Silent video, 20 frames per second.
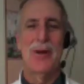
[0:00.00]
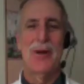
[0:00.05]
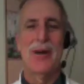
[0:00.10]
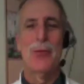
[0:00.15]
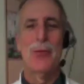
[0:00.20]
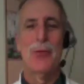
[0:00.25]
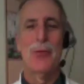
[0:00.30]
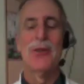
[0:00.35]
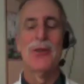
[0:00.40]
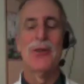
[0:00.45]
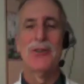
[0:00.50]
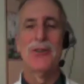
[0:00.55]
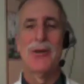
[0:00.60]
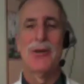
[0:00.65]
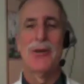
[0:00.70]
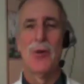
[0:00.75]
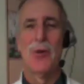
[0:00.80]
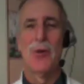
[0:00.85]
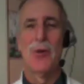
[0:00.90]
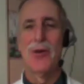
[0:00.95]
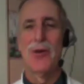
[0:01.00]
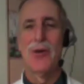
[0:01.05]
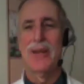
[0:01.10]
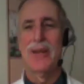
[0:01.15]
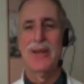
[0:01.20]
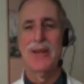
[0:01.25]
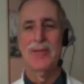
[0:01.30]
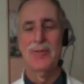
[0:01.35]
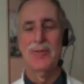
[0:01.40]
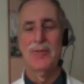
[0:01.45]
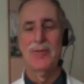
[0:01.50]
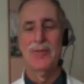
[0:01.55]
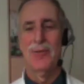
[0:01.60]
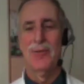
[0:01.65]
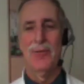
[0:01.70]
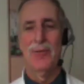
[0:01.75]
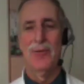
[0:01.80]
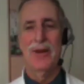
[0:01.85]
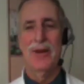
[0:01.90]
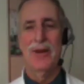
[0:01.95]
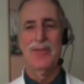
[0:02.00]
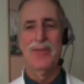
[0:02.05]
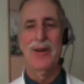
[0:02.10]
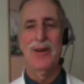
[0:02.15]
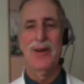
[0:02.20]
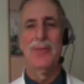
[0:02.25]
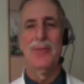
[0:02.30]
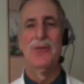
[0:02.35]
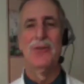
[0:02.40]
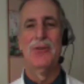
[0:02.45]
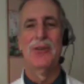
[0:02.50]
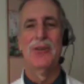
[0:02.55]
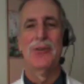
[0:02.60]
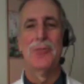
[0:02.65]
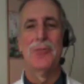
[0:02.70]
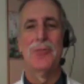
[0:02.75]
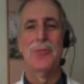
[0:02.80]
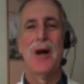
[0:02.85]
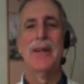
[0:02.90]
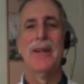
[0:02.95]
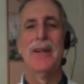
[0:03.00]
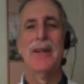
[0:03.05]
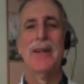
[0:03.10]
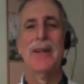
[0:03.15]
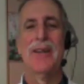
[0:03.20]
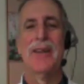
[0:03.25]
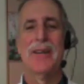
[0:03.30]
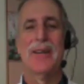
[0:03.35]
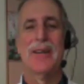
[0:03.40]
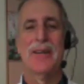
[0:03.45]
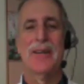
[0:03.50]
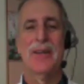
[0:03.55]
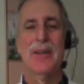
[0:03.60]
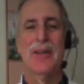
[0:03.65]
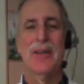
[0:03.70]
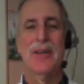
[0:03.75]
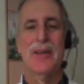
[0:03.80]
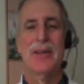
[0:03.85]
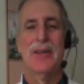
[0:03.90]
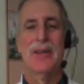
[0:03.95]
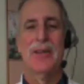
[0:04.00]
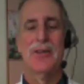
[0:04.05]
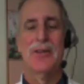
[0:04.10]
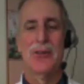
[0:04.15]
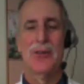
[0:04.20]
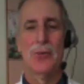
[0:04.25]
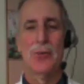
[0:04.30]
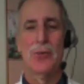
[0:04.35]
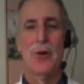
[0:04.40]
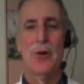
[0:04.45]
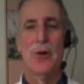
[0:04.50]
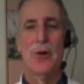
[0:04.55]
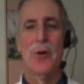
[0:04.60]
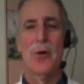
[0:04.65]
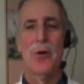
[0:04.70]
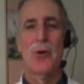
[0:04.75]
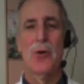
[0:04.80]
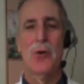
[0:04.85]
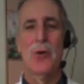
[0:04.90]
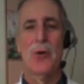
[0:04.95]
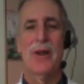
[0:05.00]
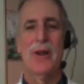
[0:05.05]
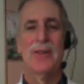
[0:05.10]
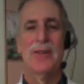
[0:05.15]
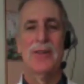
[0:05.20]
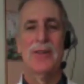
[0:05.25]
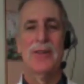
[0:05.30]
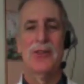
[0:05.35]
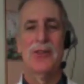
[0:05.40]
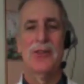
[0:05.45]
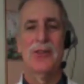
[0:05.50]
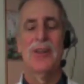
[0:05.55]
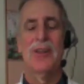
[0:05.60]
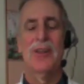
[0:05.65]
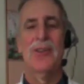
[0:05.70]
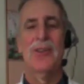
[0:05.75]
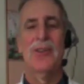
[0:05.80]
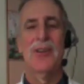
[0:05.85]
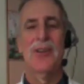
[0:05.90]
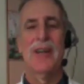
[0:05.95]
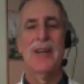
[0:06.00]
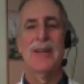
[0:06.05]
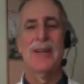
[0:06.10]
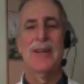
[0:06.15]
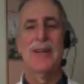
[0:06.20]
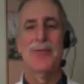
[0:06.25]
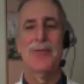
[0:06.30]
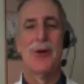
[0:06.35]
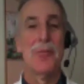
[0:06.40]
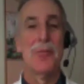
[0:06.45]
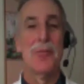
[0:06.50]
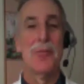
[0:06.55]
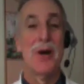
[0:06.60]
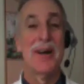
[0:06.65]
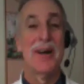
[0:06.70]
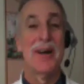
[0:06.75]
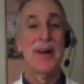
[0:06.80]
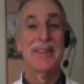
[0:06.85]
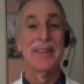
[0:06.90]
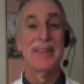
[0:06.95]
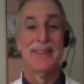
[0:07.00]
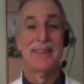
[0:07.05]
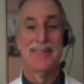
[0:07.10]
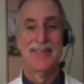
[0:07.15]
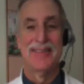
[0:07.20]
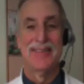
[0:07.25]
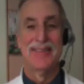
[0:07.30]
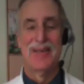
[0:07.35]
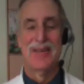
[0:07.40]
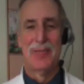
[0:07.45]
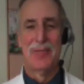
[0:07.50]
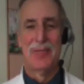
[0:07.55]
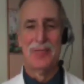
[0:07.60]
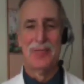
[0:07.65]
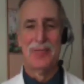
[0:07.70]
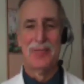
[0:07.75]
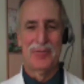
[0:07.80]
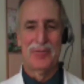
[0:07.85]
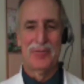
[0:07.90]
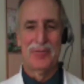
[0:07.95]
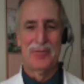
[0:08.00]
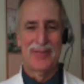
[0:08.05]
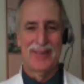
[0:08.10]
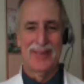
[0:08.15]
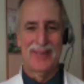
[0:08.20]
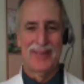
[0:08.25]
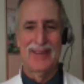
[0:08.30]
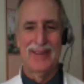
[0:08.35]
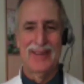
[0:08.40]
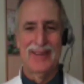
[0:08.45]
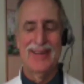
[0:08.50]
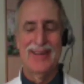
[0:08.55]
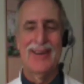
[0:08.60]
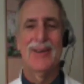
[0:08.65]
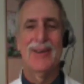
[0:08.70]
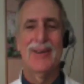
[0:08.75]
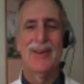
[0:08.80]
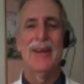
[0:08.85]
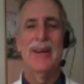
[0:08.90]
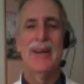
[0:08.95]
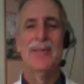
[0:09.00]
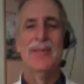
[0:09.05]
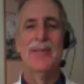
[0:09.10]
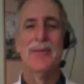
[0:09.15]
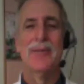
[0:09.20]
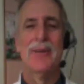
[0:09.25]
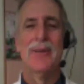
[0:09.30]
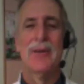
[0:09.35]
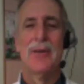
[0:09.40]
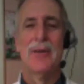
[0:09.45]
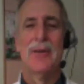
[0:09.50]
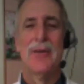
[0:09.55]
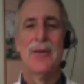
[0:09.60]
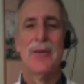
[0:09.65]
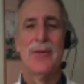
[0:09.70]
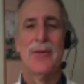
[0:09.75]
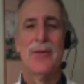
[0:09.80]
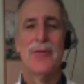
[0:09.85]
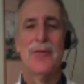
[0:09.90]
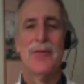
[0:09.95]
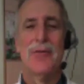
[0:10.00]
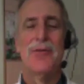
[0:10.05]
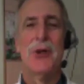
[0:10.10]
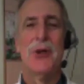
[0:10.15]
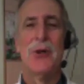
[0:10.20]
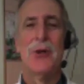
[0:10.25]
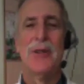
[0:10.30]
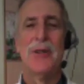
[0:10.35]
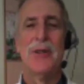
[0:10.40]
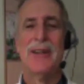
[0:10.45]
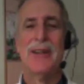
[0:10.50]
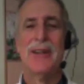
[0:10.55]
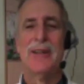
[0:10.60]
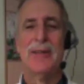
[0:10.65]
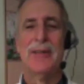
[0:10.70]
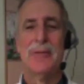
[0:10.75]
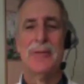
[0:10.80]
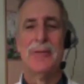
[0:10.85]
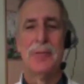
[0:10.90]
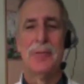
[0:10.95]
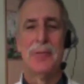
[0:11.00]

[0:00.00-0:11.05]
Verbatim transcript: so I will say a word, and whatever comes into mind, uh, just one word quickly. Just say it if you don't mind. Okay. Okay. Food.